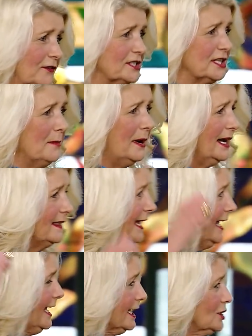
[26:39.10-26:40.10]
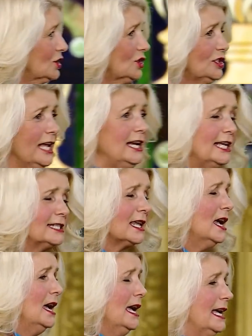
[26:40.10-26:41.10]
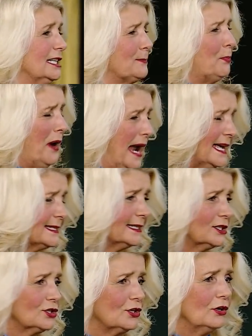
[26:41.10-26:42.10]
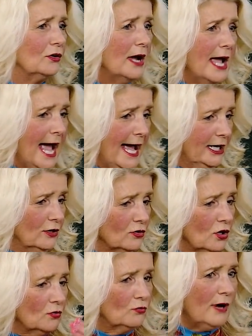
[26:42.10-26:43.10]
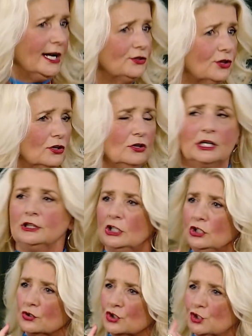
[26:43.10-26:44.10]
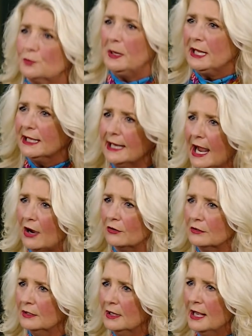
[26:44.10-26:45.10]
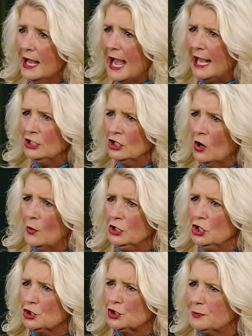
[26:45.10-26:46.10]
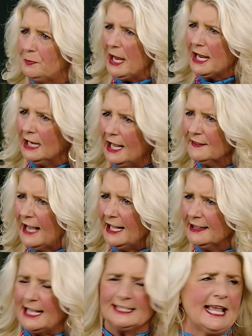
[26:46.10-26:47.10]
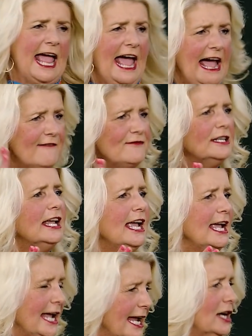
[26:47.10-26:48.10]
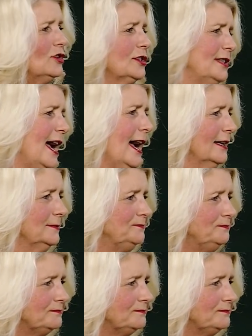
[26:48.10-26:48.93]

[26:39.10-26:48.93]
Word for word: for somebody that He can send His, his presence through, and it'll go right through you, and then you'll speak it out. And you know, when you speak like that, that's heaven hears that.